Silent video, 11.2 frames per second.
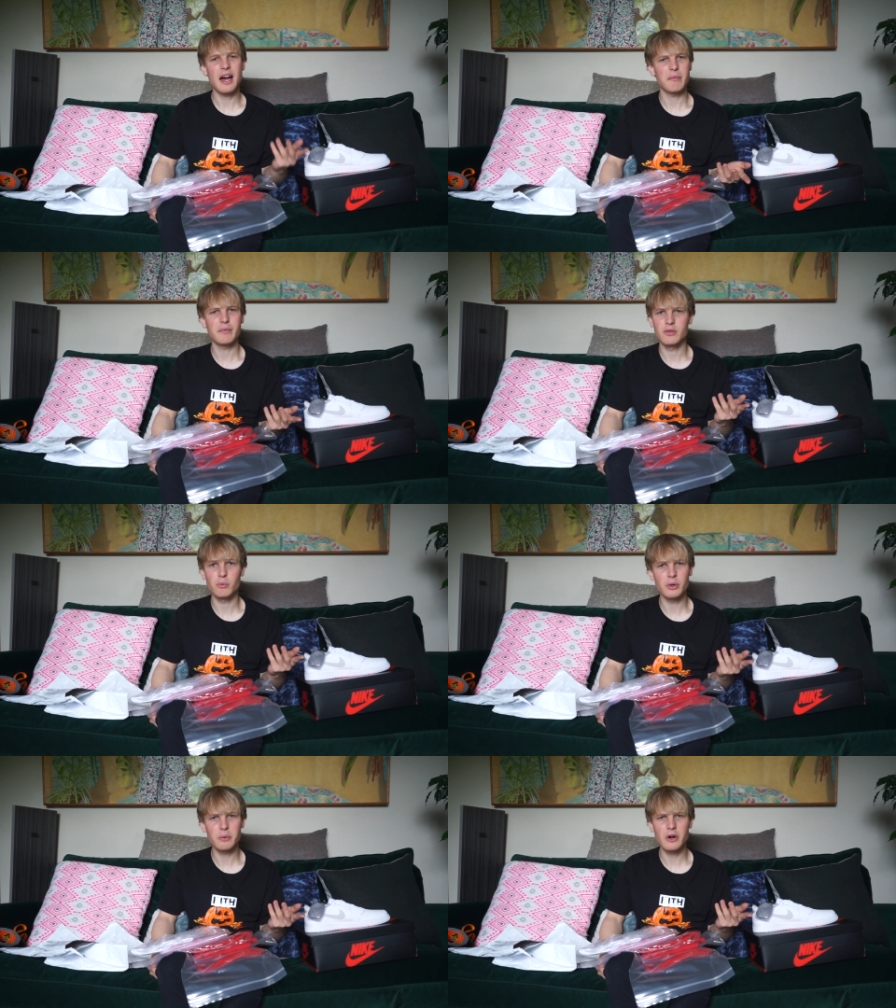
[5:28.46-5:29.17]
and
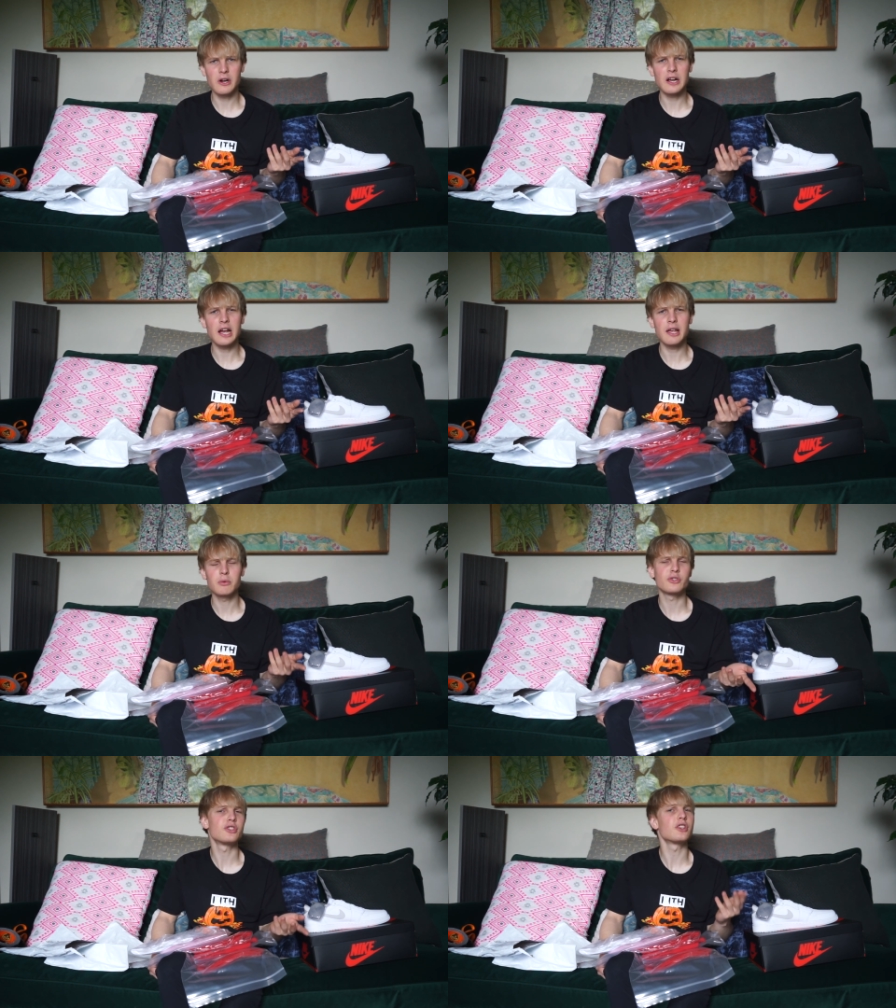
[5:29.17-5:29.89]
we were
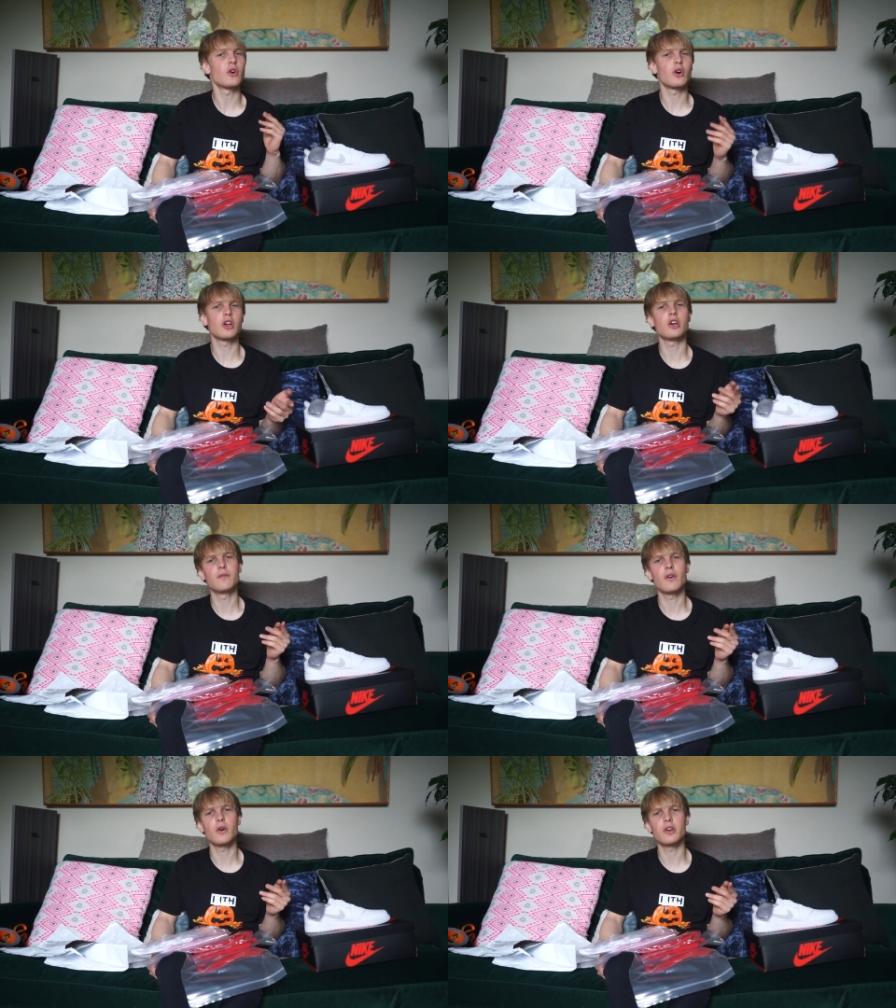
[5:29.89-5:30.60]
able to secure a good
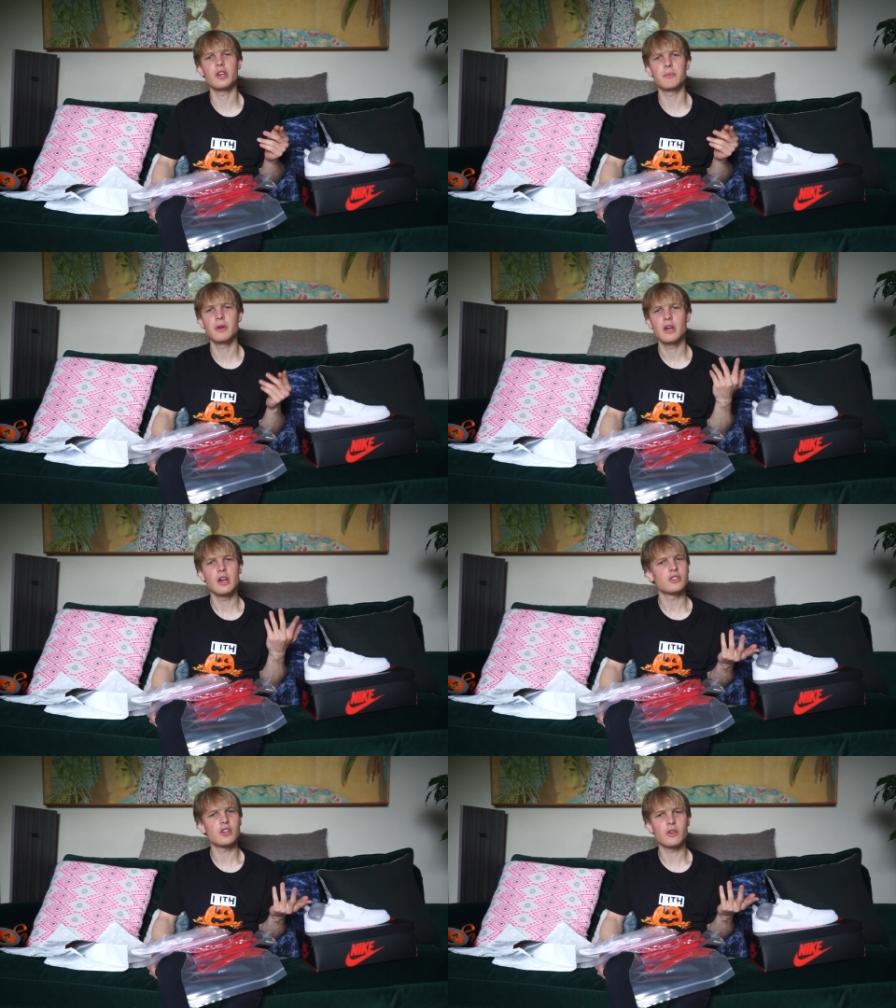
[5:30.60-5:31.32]
volume
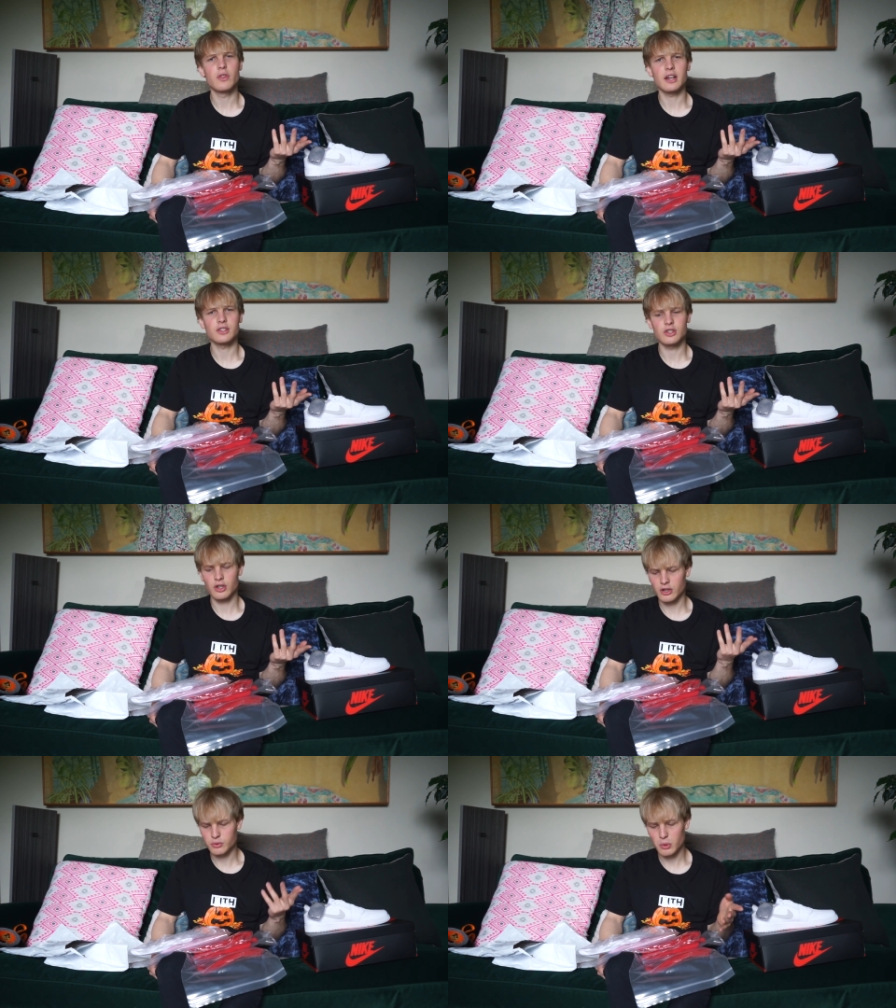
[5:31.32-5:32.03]
so that's
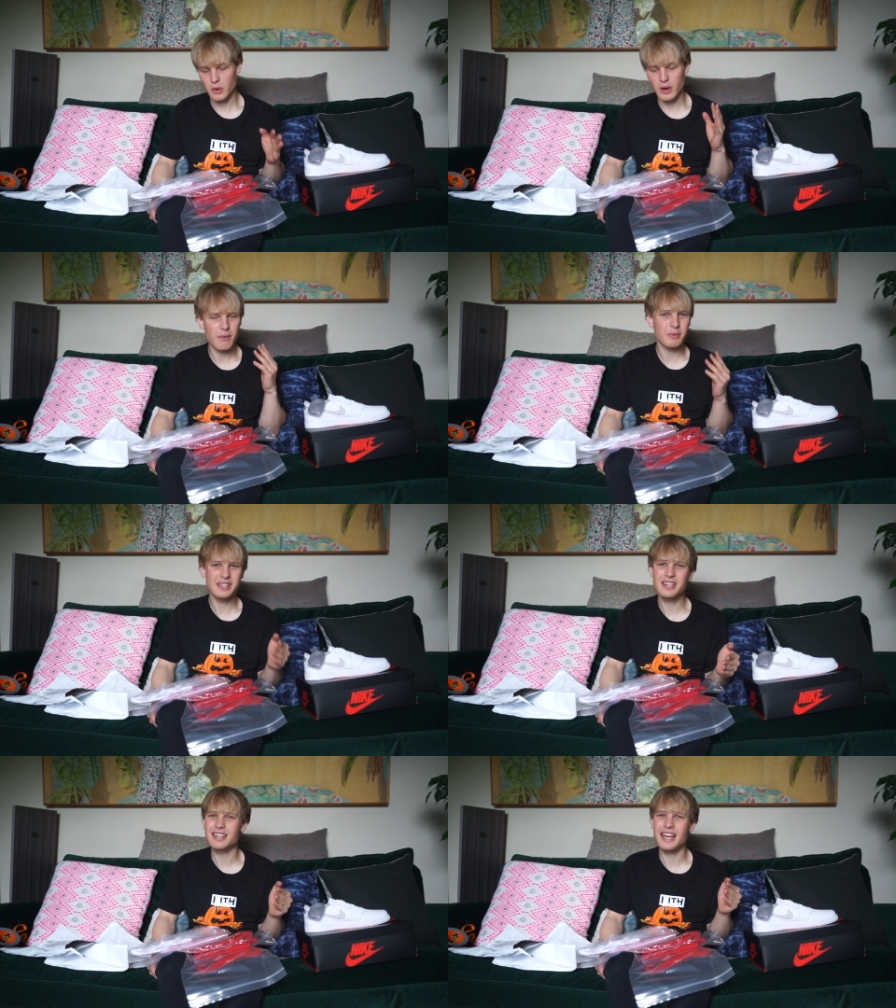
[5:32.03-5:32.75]
good as well and we
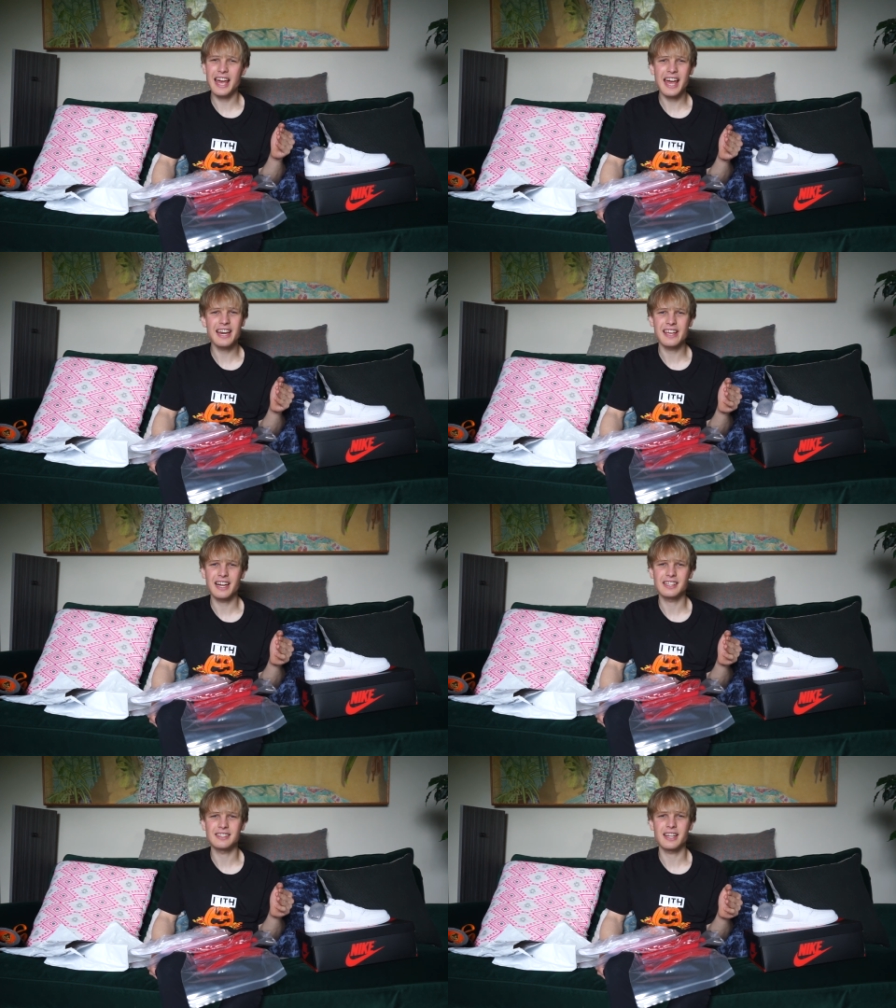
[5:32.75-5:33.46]
didn't get any
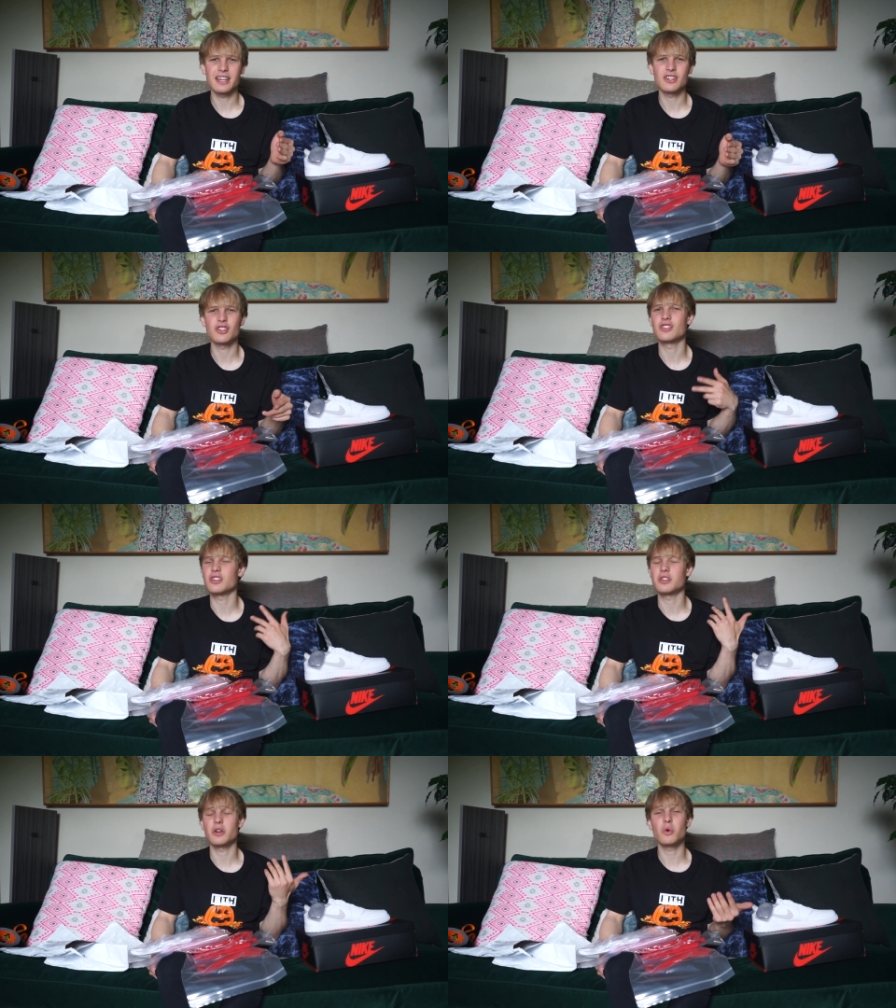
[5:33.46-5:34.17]
cancellations
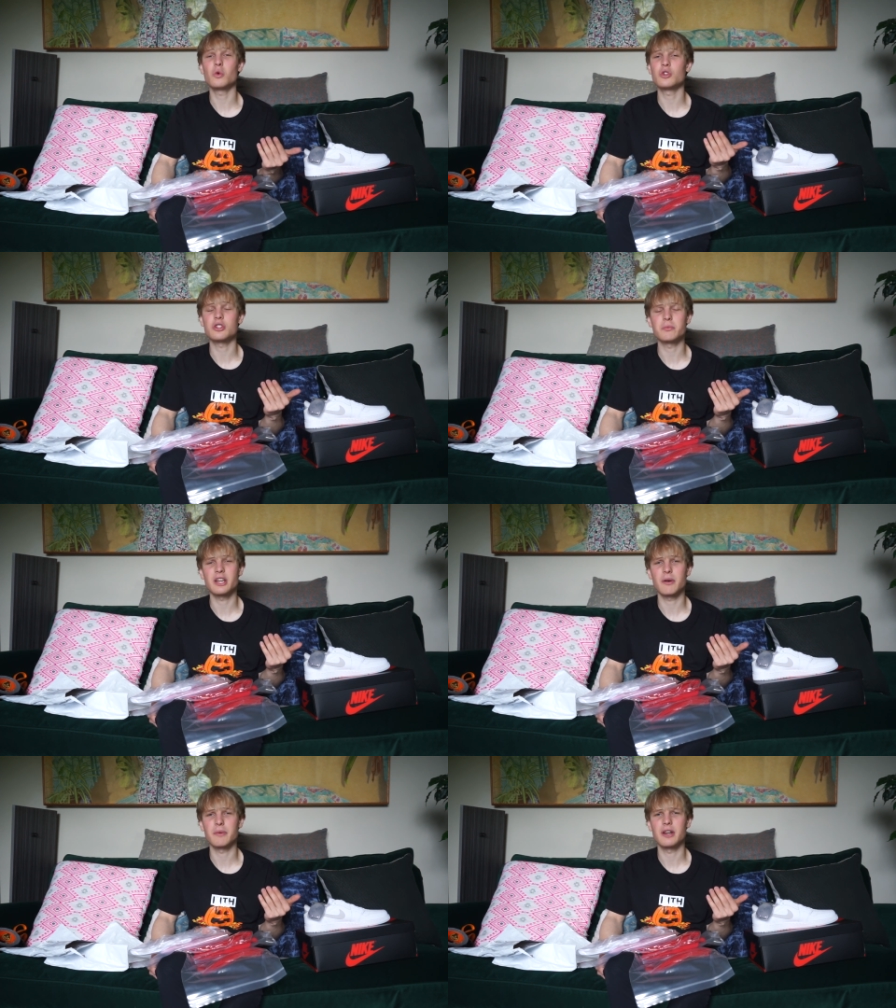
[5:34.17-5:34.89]
so they all should be
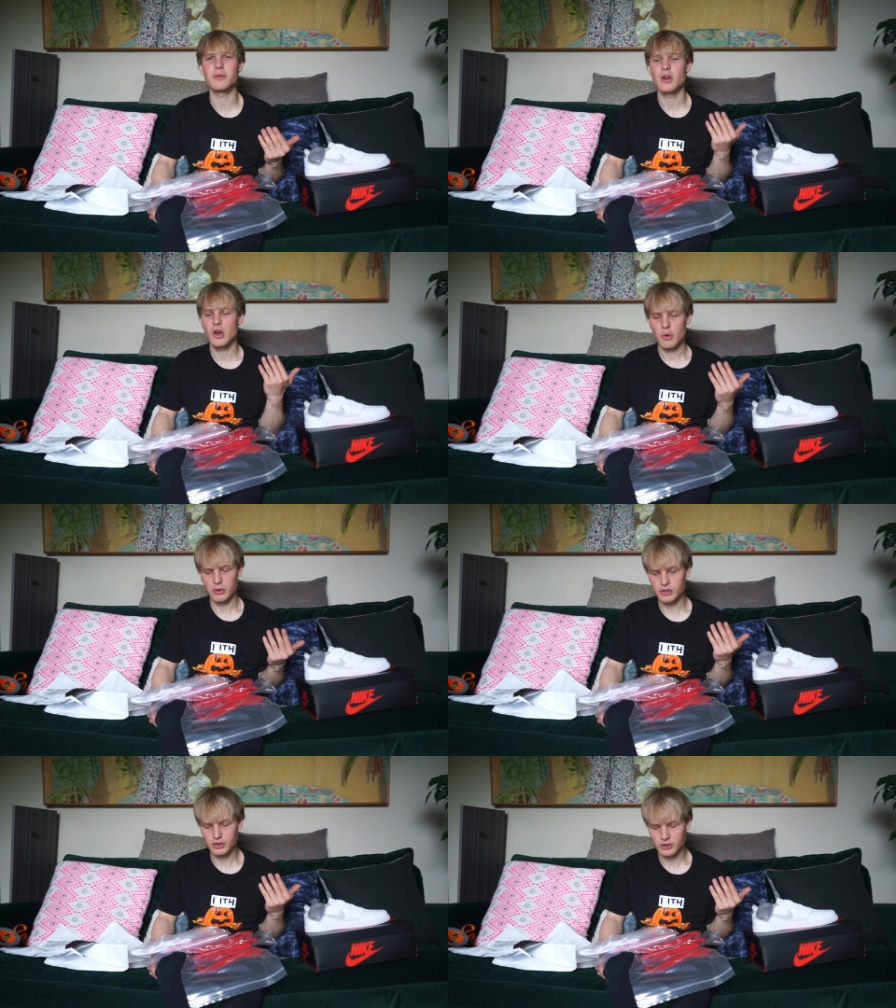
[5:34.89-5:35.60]
coming in
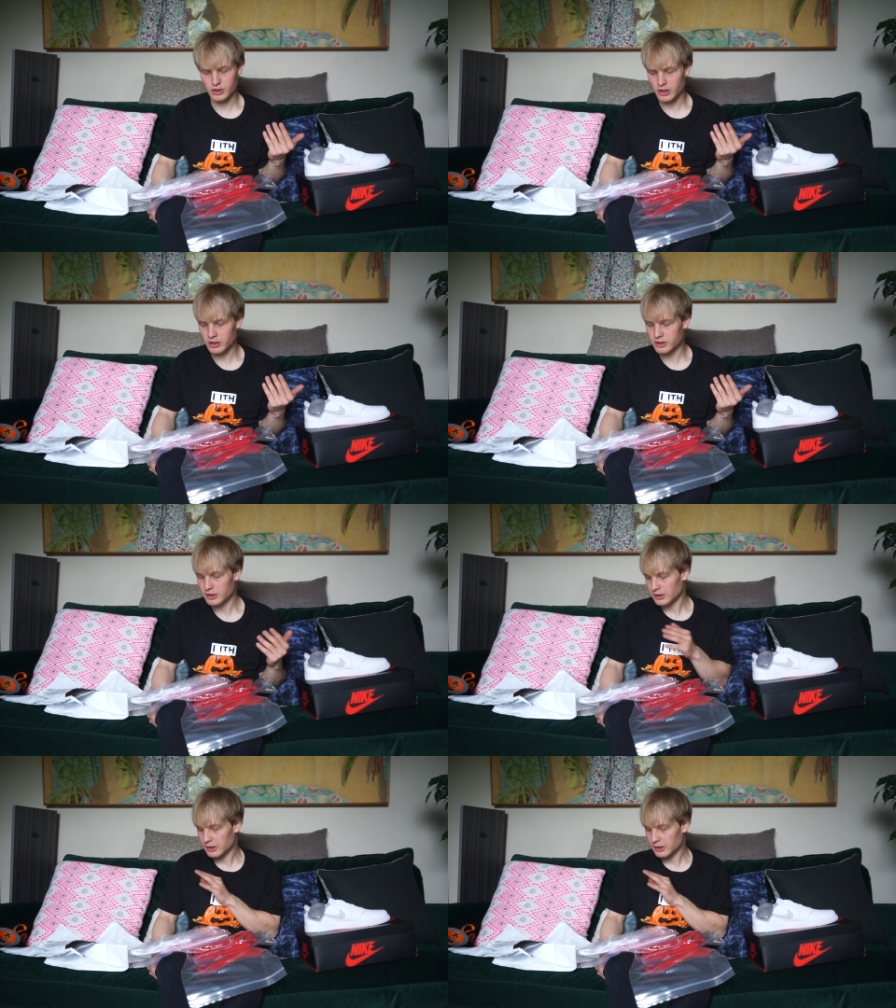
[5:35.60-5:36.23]
which is good.